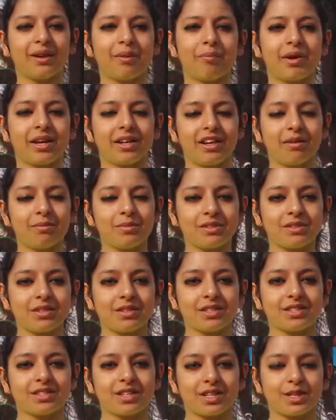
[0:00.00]
My name is
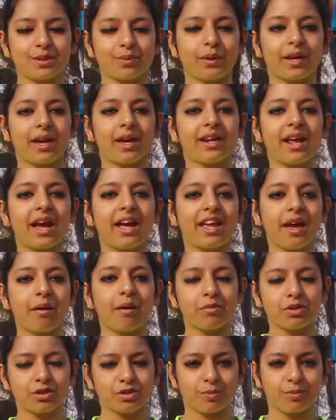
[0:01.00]
Yashasvi and I
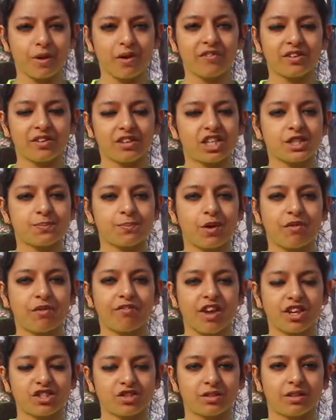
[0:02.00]
am a Zumba fitness
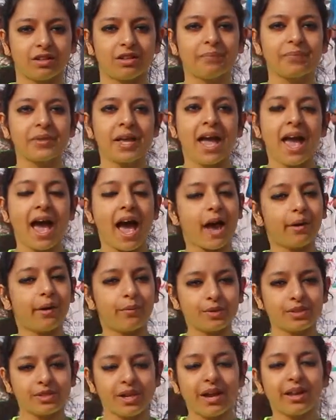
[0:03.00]
professional. I
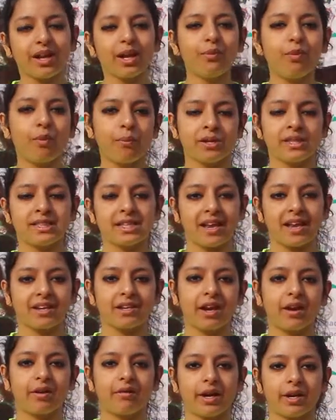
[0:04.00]
was here at Women
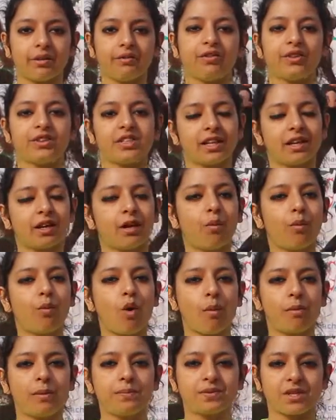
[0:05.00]
10K Run for taking a
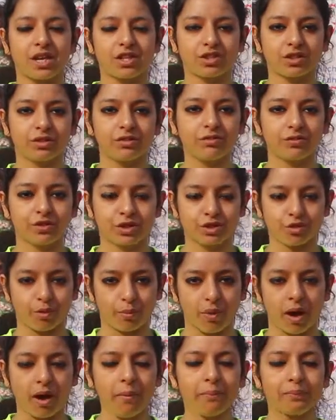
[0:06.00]
warm-up session for
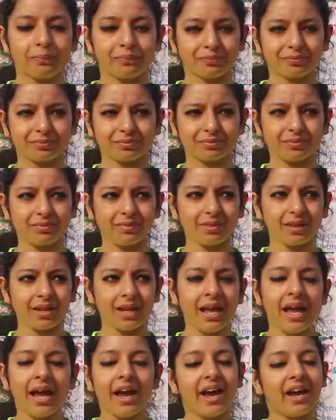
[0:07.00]
Zumba.
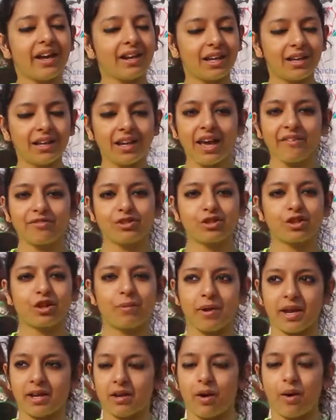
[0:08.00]
I really have to
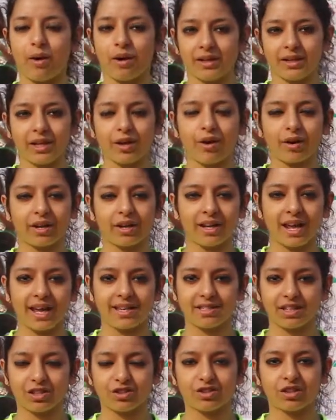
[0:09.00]
commend all the
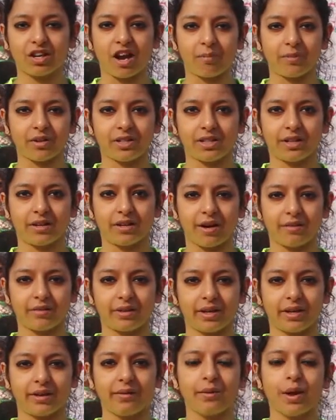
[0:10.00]
organization committee around
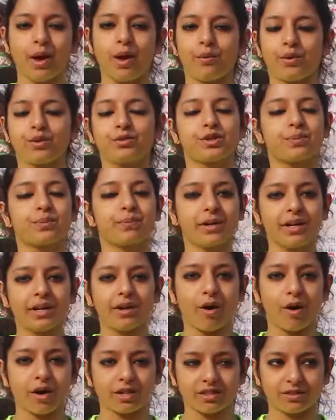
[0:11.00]
here, which was
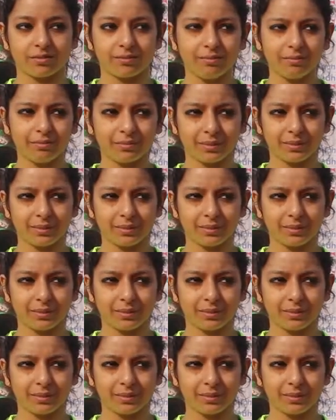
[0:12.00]
pretty awesome.